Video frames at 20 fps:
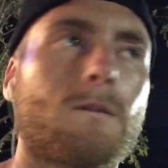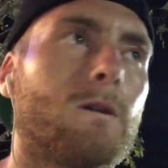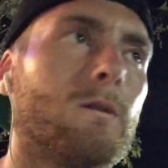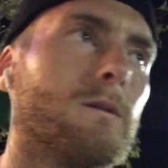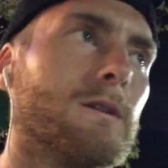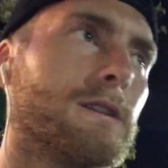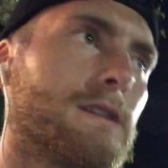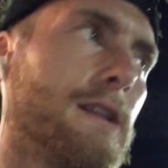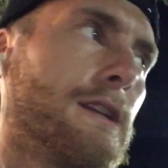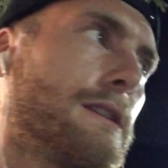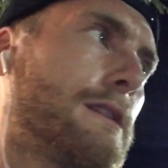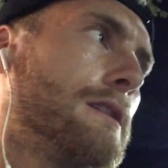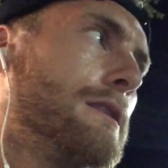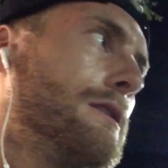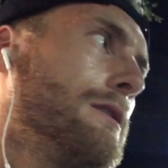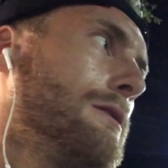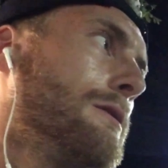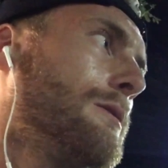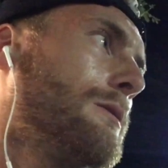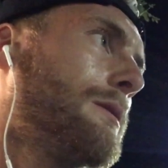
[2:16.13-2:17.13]
Always neat to
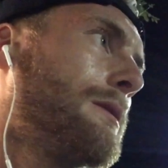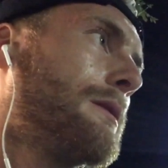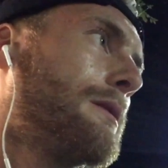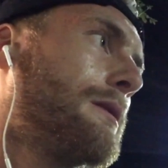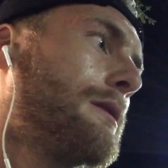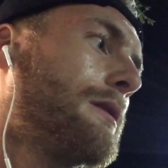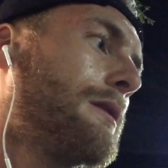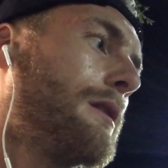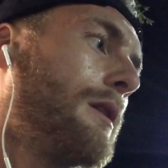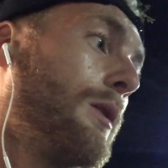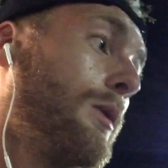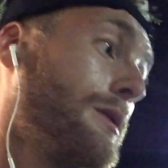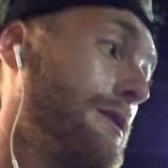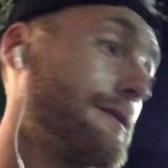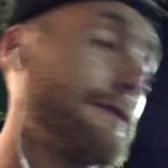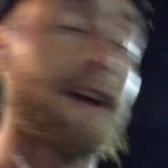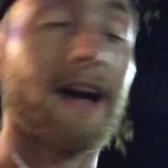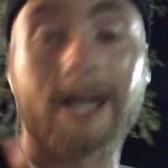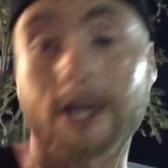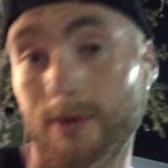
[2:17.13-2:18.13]
do. Always
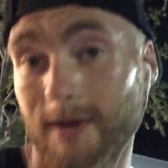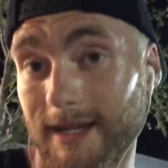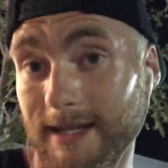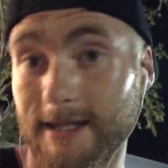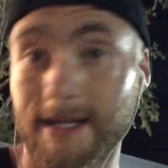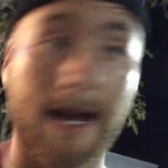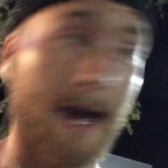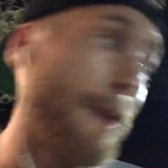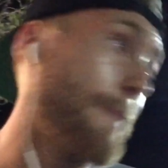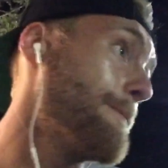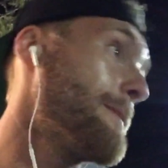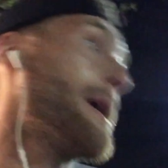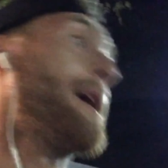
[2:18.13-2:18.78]
value his time.